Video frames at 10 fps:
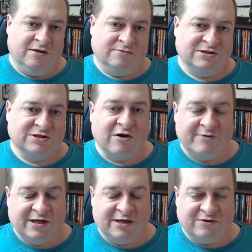start
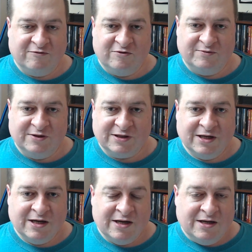reading the rule book.
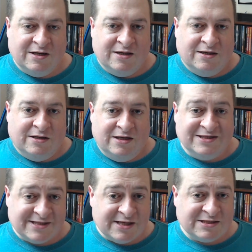
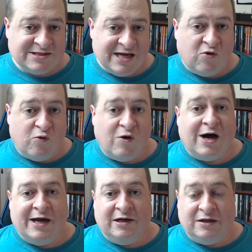It's going to take a
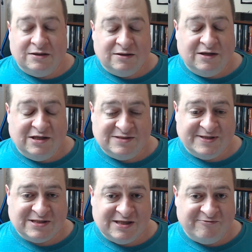while,
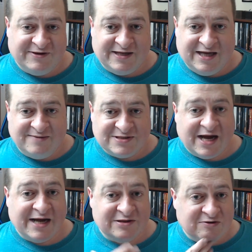especially with the games
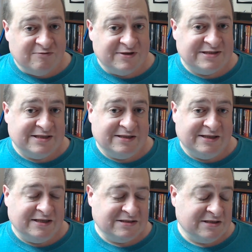I do
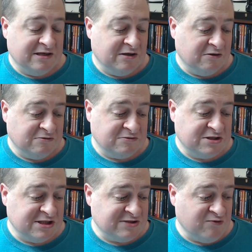recently. So
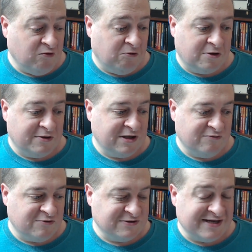just learning the
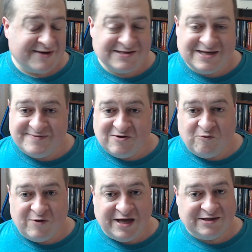rules, it might take me a
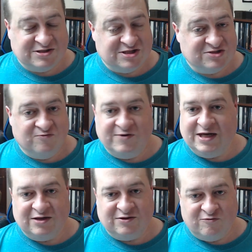week just
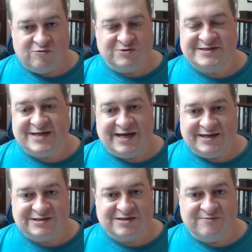reading the rules and
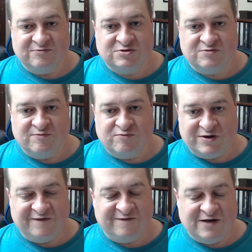taking some
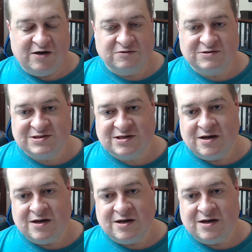brief notes.